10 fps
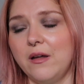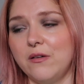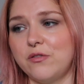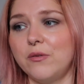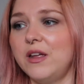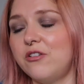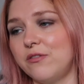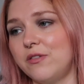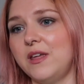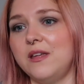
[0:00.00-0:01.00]
for each
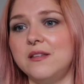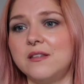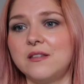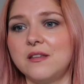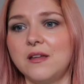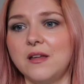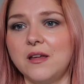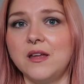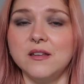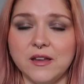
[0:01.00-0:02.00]
of these
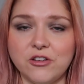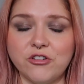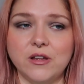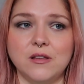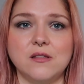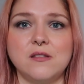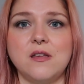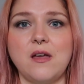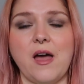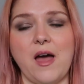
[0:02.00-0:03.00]
conditions,
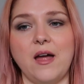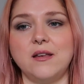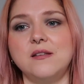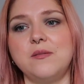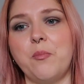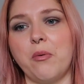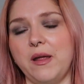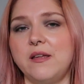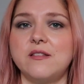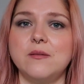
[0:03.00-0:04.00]
and
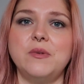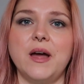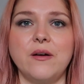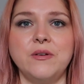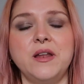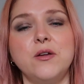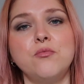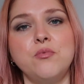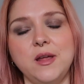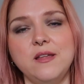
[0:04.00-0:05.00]
breaks them down in a
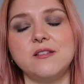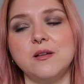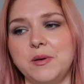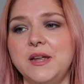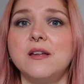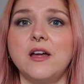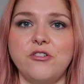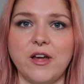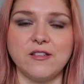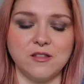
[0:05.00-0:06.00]
reasonably
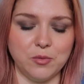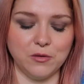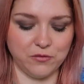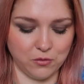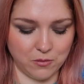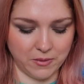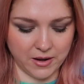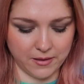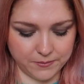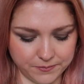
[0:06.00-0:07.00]
digestible
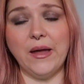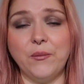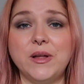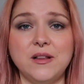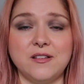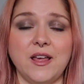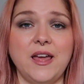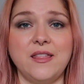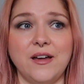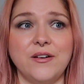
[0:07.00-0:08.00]
format. I will
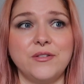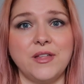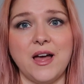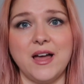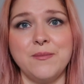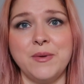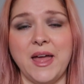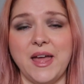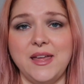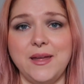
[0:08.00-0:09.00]
say though that I'm
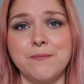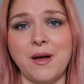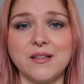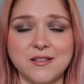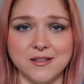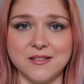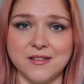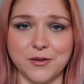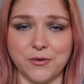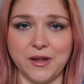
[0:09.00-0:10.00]
a master's
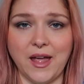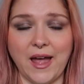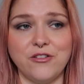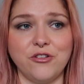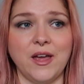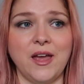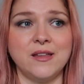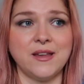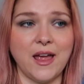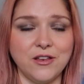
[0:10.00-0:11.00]
degree
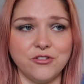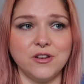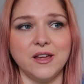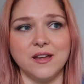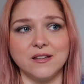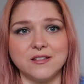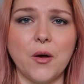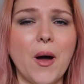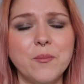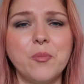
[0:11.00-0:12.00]
educated engineer,
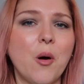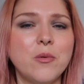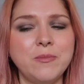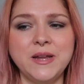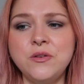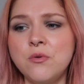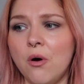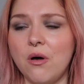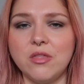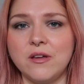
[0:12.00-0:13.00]
so I'm probably
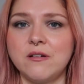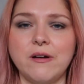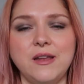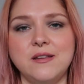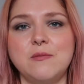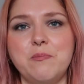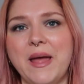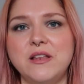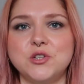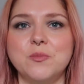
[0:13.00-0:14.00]
not the greatest
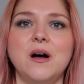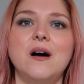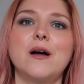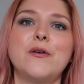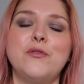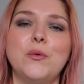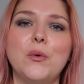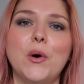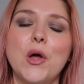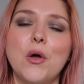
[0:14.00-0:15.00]
benchmark for